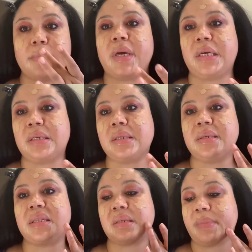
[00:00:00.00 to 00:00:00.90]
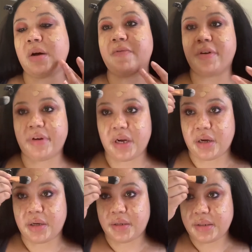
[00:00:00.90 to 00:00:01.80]
It doesn't smell very
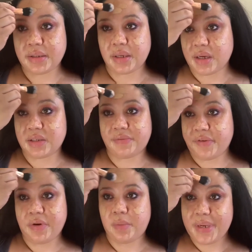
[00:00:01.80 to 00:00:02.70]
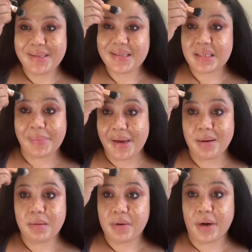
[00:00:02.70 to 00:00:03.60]
nice. It has a very weird smell.